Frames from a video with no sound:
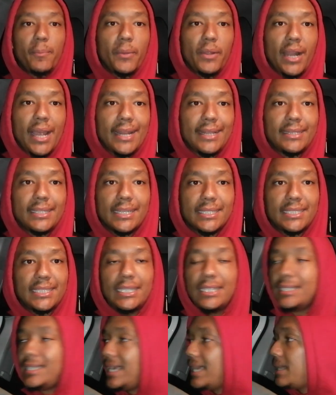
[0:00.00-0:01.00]
people and
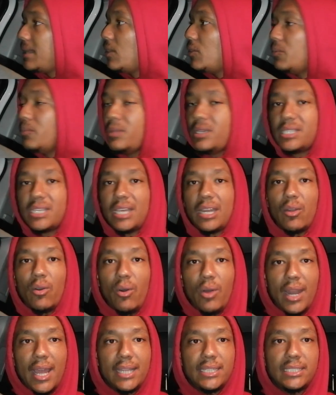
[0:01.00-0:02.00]
dusting dead homies and
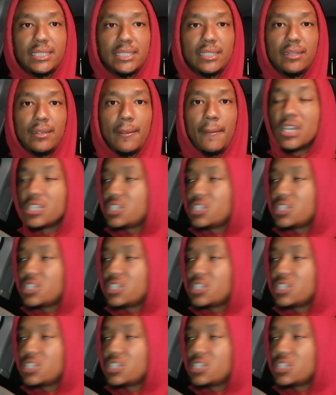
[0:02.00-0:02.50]
all that shit.